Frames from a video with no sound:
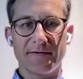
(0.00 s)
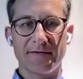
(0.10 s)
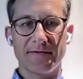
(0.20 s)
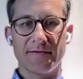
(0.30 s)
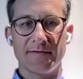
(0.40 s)

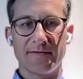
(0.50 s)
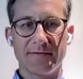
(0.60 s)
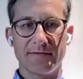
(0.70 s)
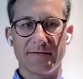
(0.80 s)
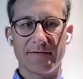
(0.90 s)

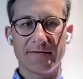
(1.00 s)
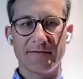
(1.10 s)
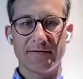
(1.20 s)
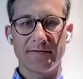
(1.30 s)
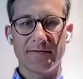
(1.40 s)

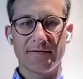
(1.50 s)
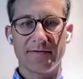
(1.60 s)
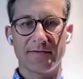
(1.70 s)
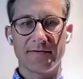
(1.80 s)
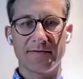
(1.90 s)

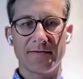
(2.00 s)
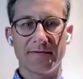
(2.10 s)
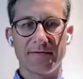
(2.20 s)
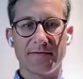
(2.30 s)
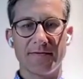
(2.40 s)

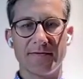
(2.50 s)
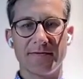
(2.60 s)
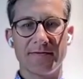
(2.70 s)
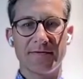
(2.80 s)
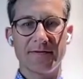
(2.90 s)

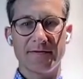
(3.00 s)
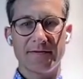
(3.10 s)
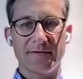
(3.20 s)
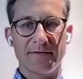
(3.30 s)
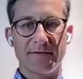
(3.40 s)

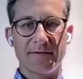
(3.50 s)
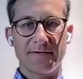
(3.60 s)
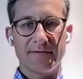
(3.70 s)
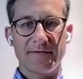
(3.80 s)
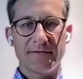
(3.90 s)

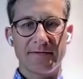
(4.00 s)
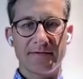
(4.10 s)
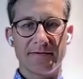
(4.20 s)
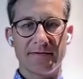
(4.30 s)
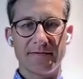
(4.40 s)

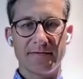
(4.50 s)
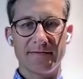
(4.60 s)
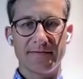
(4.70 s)
(not speaking)